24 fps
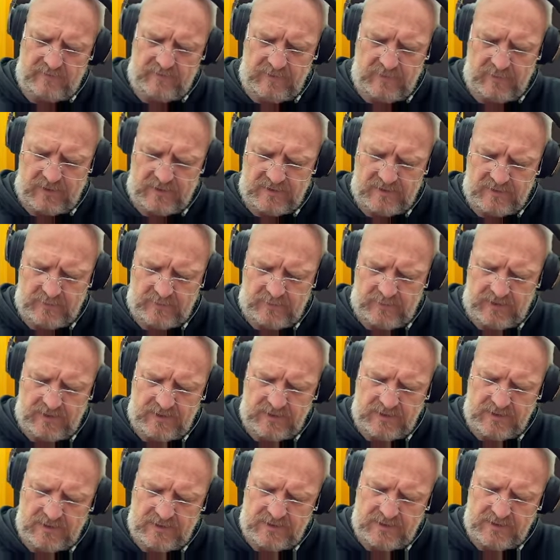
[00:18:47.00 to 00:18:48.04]
extra
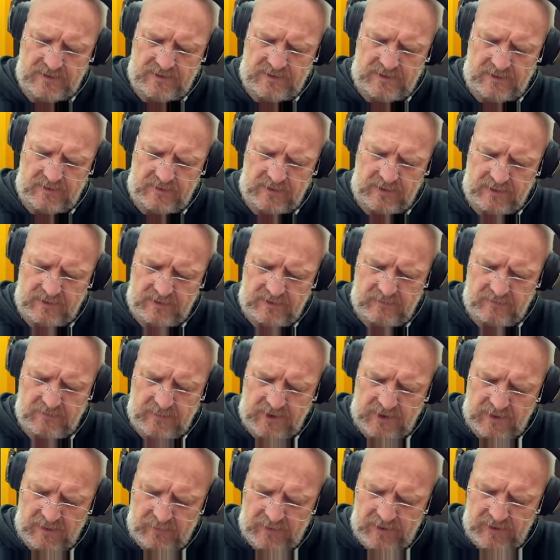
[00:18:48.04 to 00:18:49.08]
pieces down here,
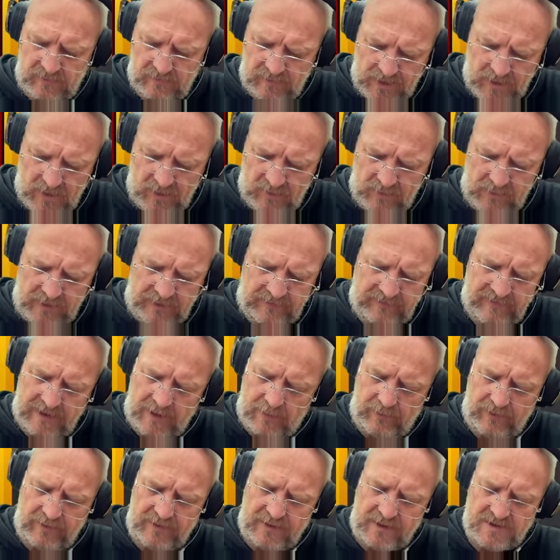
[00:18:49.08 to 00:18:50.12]
maybe. No, even that
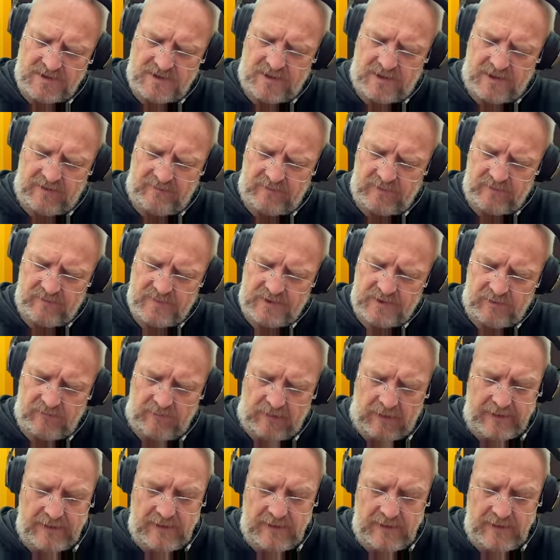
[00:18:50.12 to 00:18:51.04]
one doesn't have them. So I don't